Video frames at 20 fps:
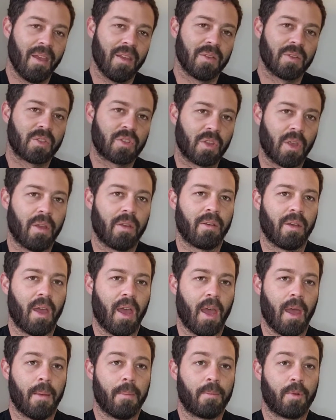So
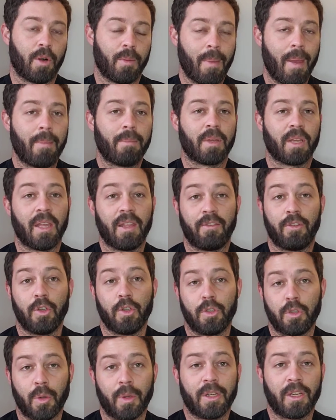remember, if you
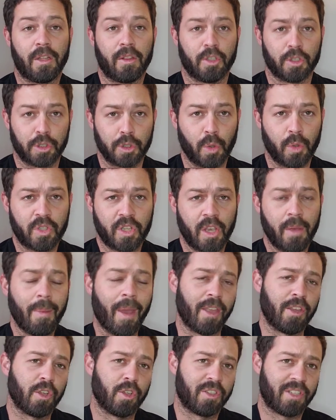do it in the short term
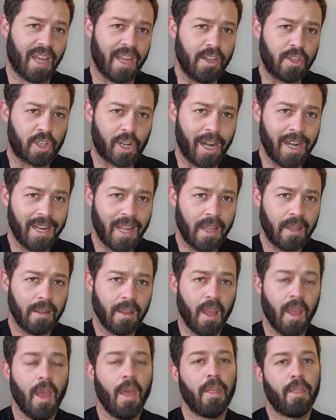and you're day trading,
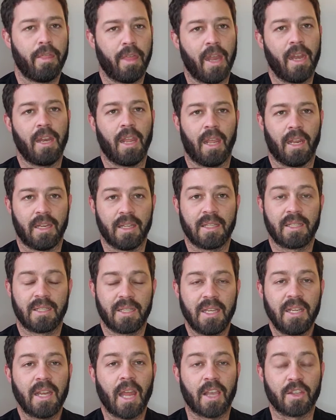then it is
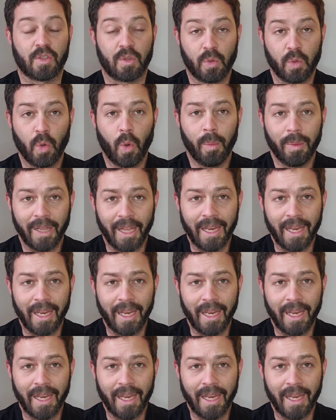seen as normal